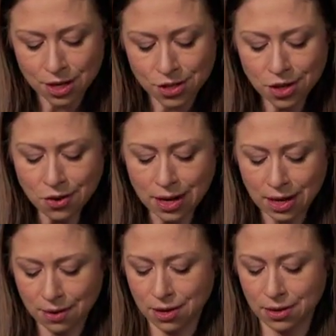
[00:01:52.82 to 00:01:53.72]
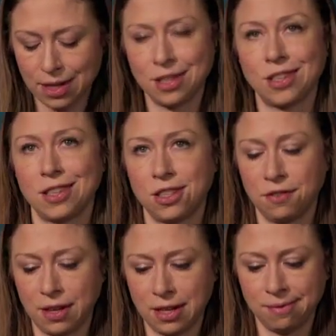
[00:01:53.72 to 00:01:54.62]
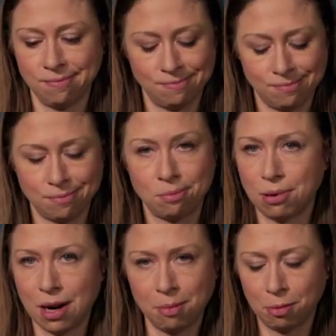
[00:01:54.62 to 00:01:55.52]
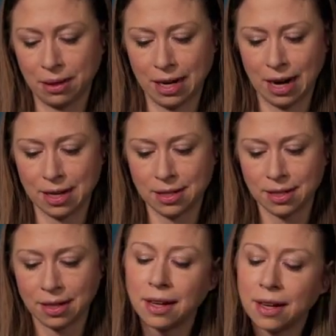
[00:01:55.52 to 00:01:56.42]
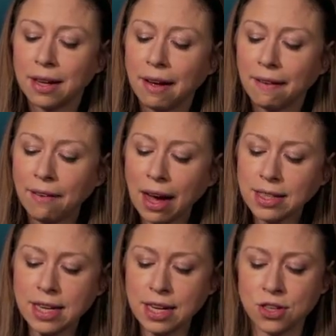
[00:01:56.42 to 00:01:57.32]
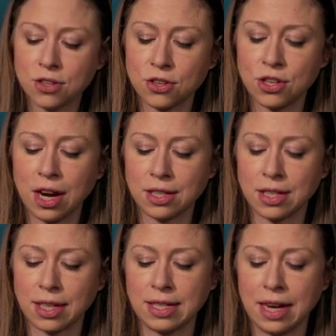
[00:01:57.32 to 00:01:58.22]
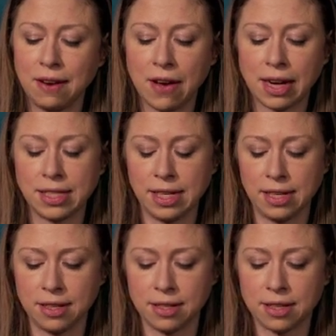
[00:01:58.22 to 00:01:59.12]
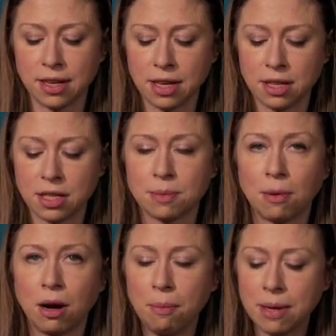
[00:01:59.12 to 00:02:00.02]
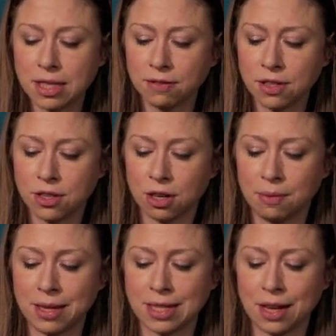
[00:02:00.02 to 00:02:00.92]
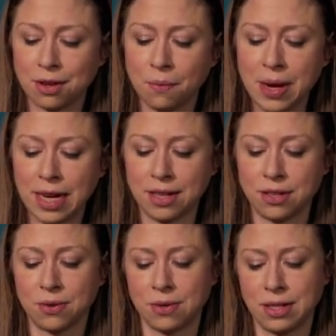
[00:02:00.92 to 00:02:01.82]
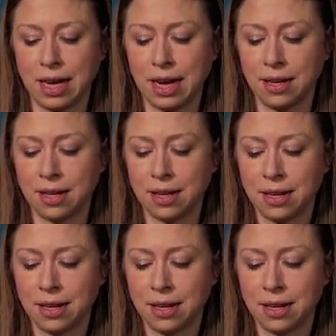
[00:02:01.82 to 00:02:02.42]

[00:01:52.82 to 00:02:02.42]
Do you know anyone who thinks shots are fun? Probably not. Vaccinations are shots that contain vaccines, small bits of a germ that's either weakened or dead.